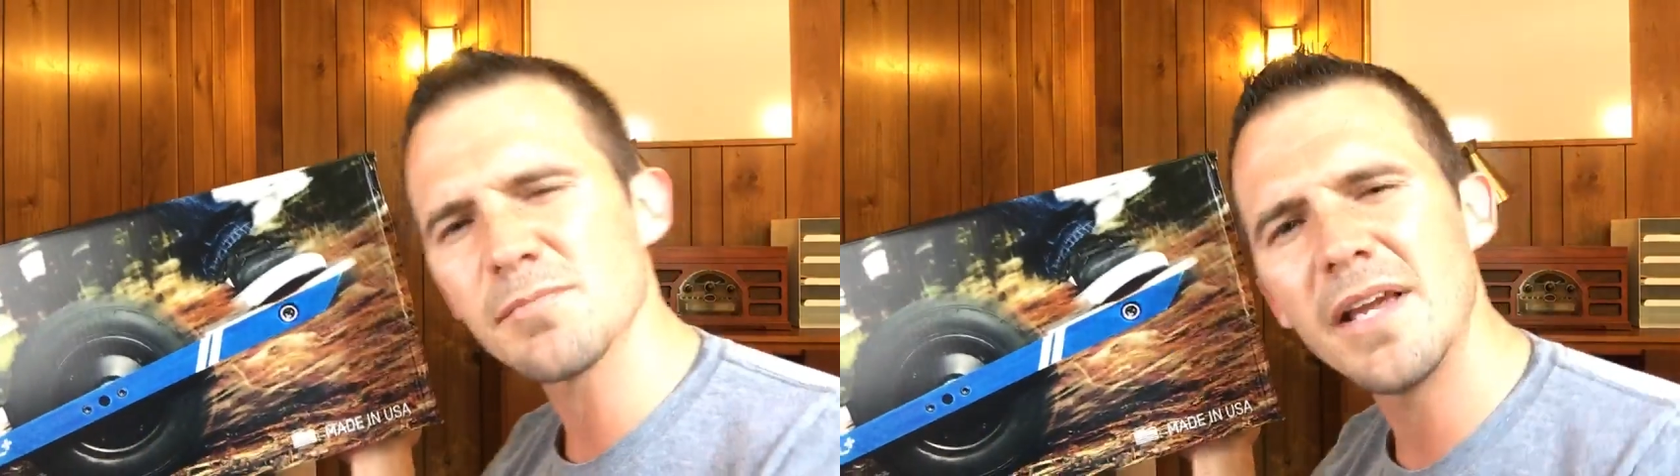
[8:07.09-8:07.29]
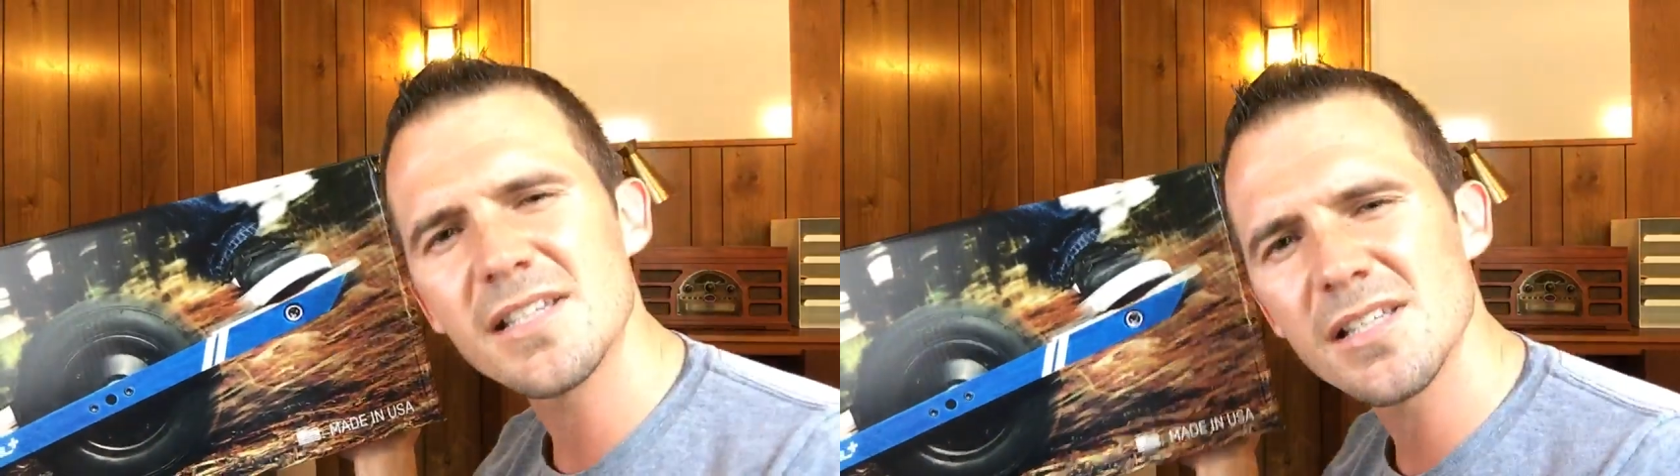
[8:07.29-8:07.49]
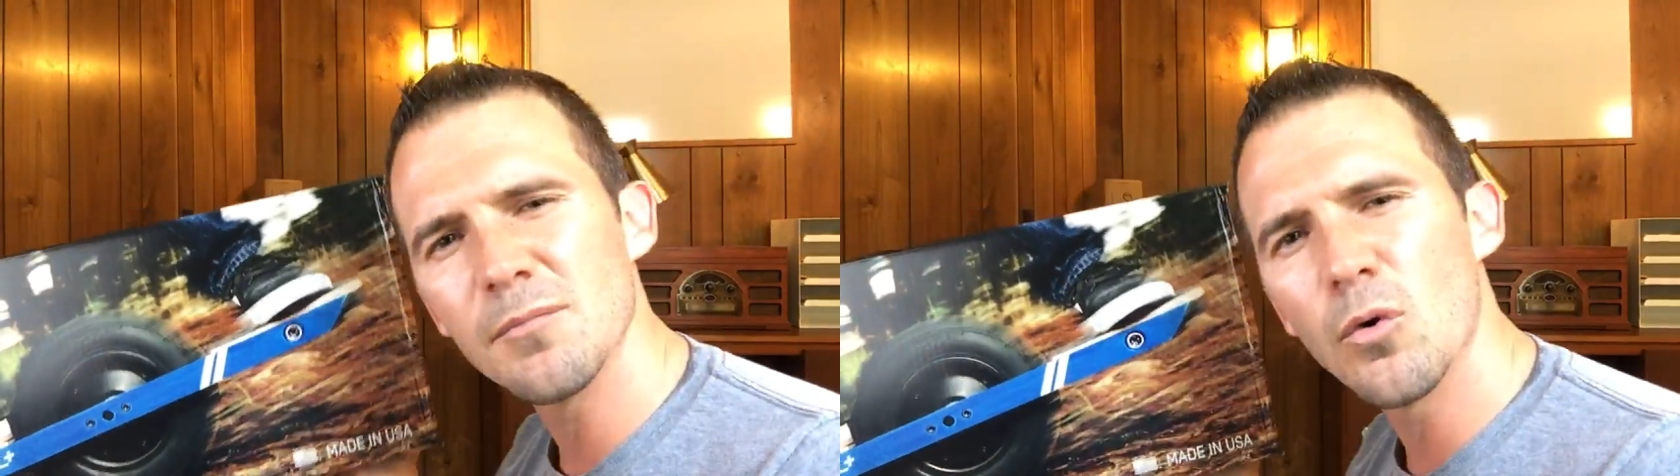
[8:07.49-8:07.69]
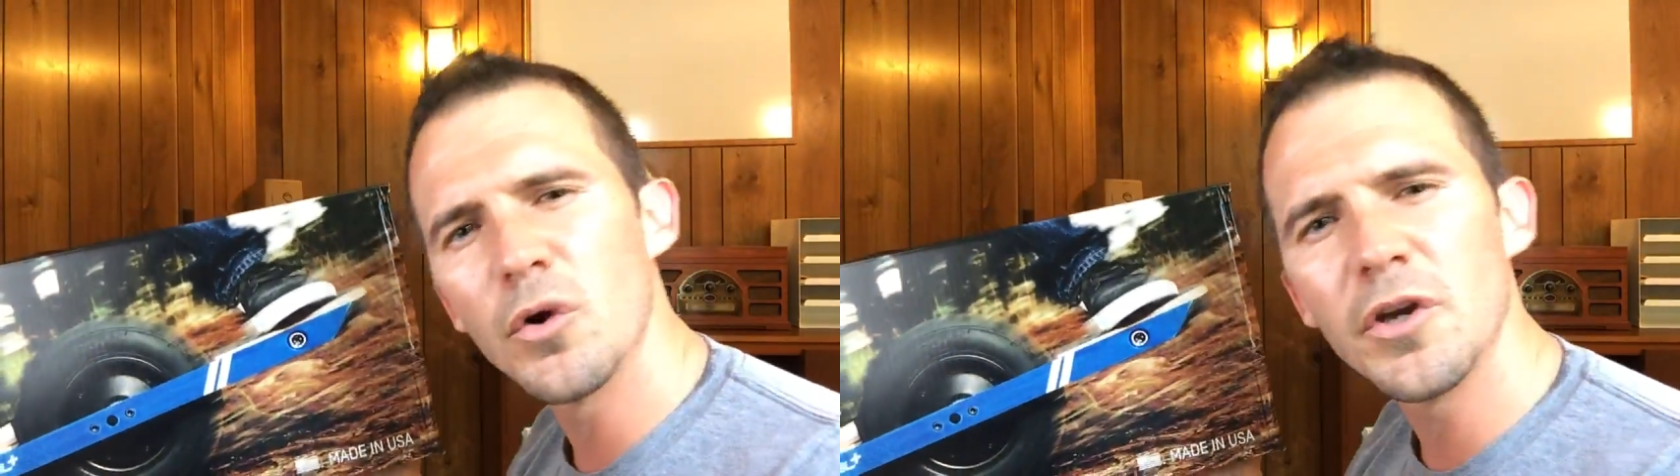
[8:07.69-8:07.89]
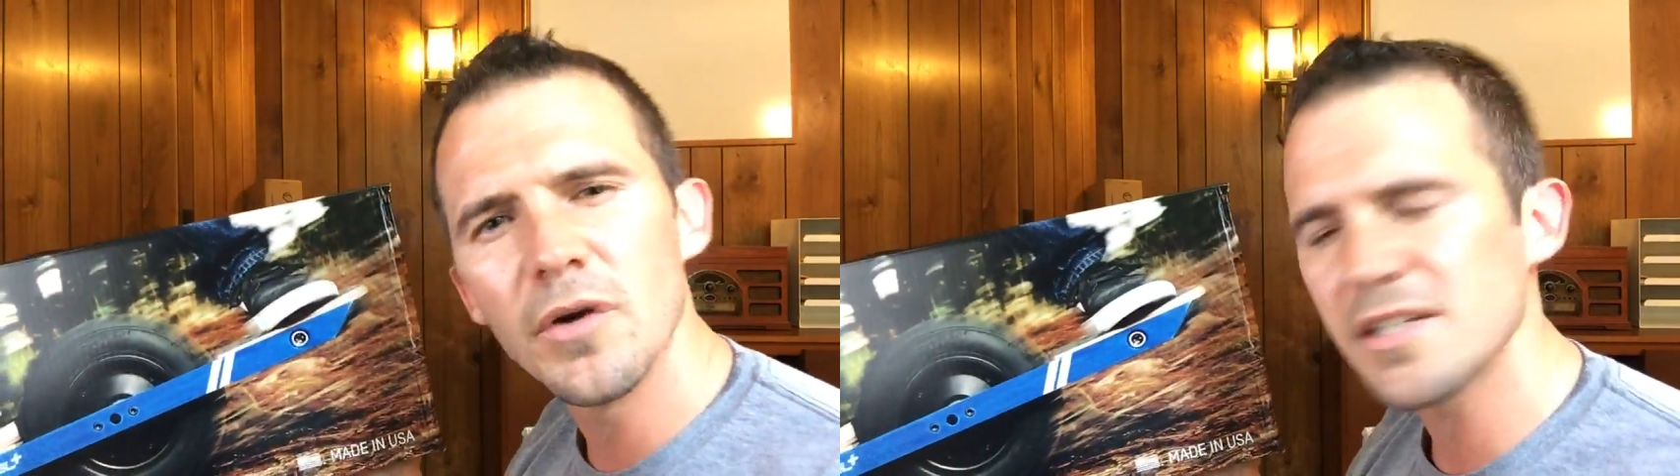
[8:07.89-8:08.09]
makes it more
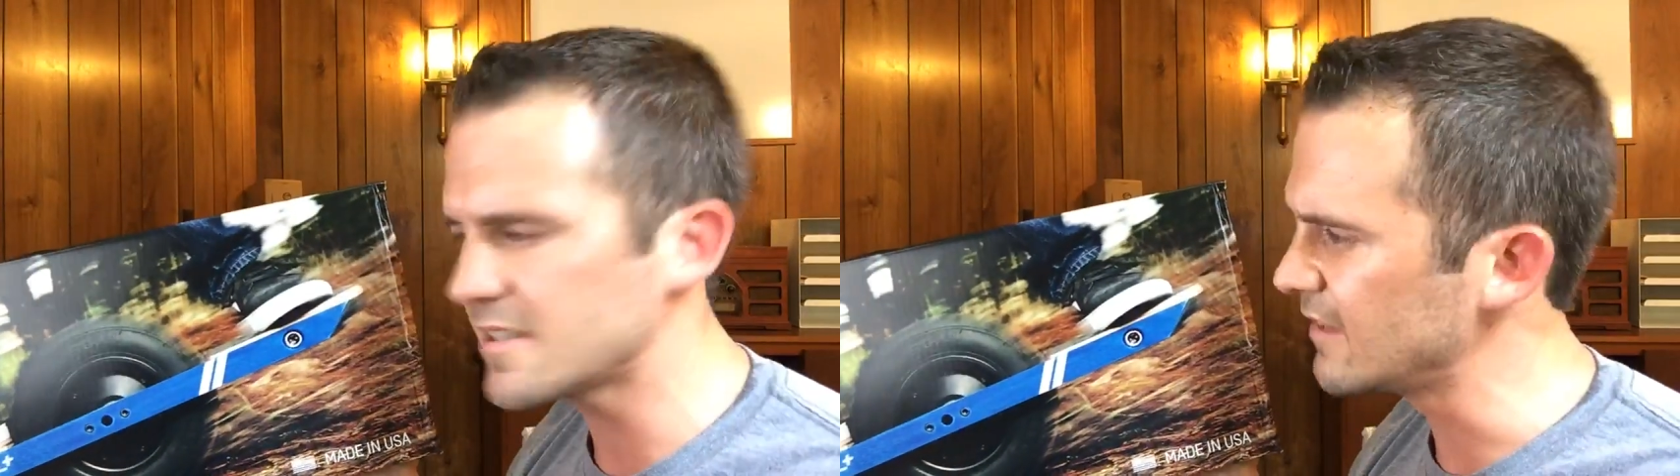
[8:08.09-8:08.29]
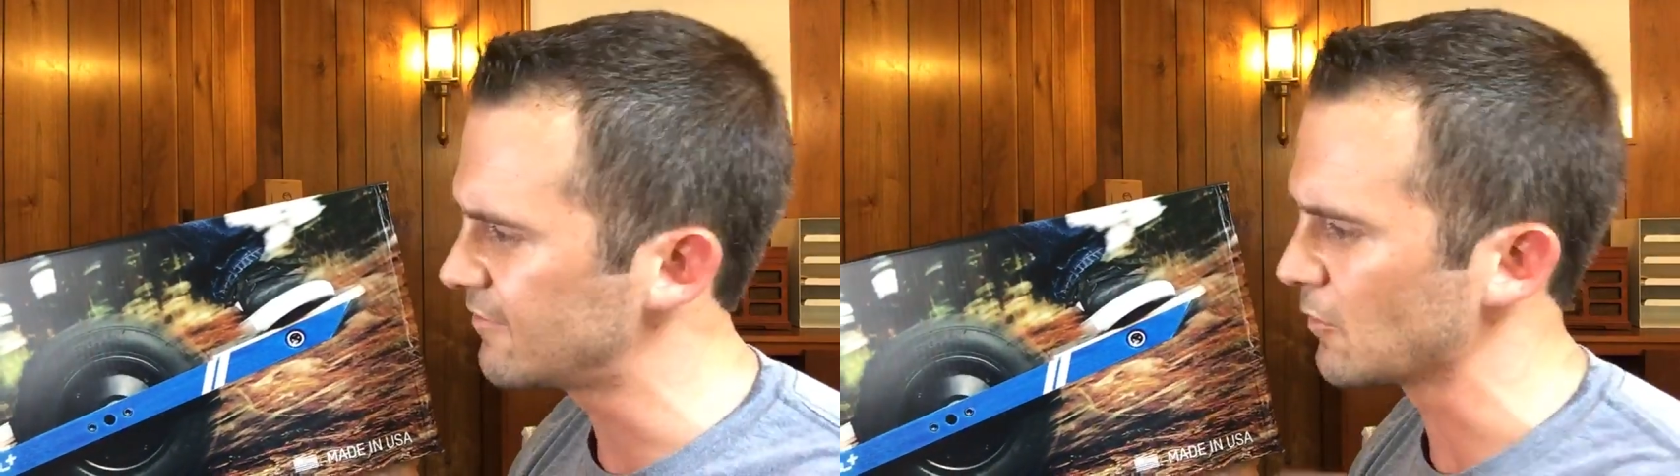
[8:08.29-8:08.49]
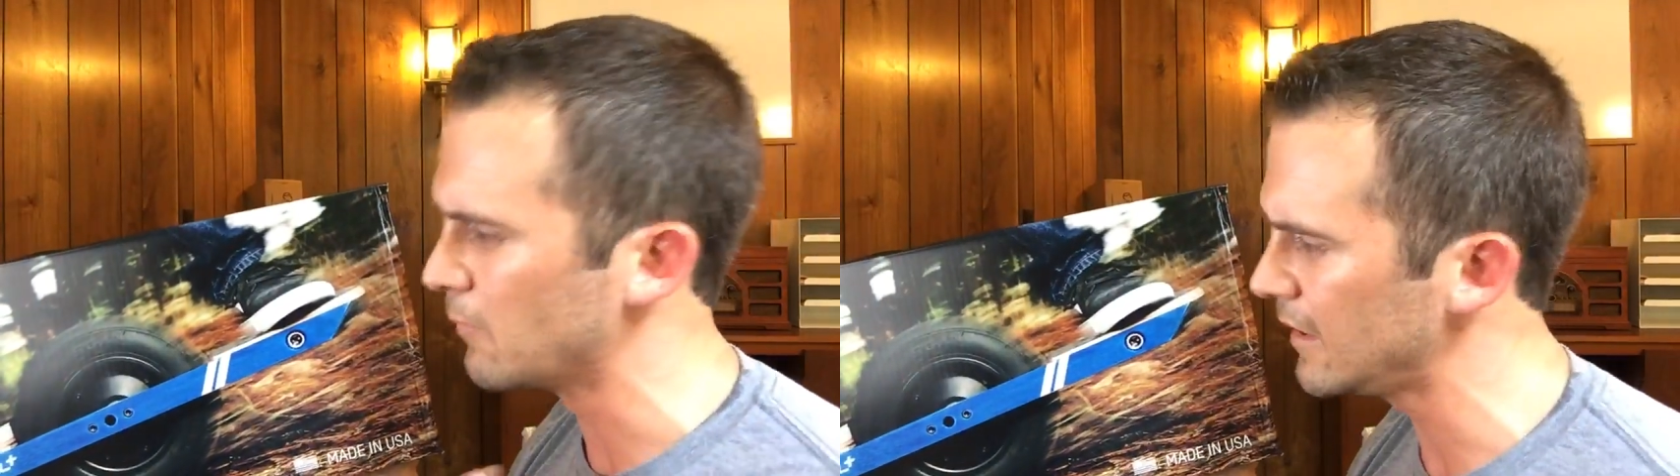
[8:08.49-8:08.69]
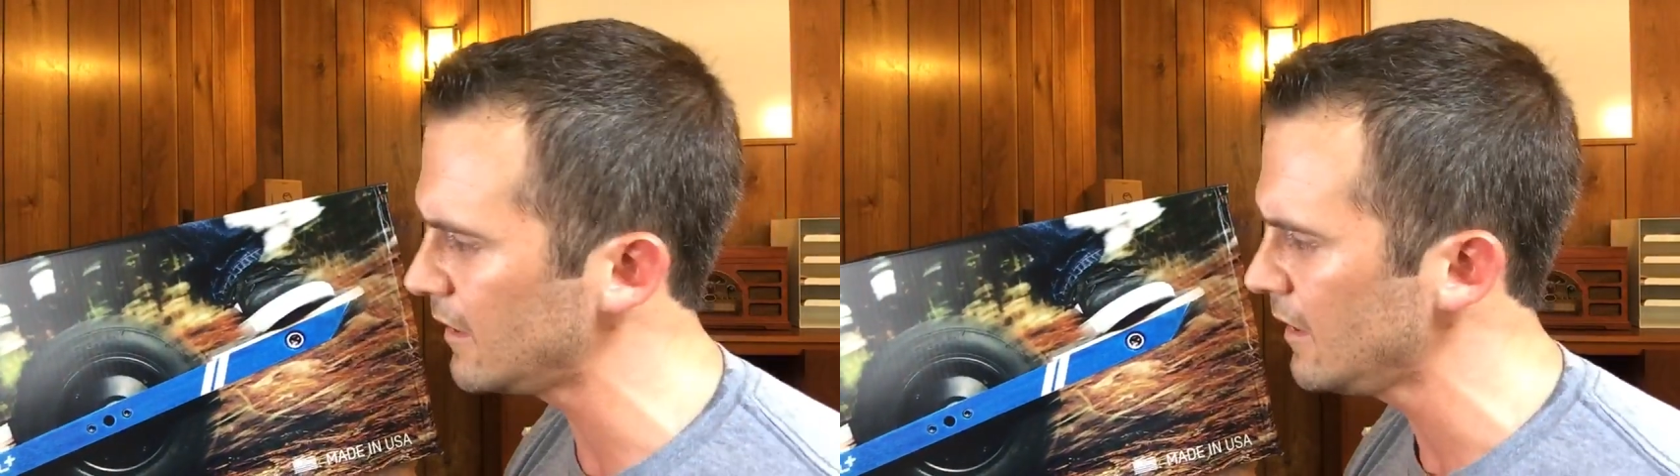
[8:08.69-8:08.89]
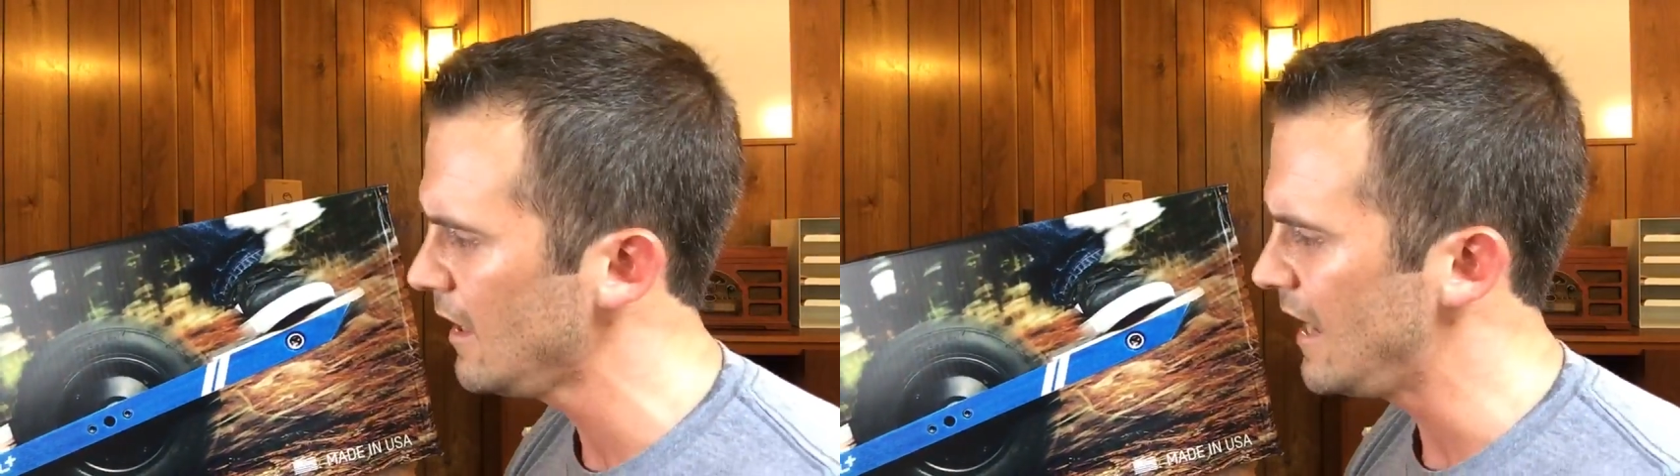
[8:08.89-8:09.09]
interesting for me,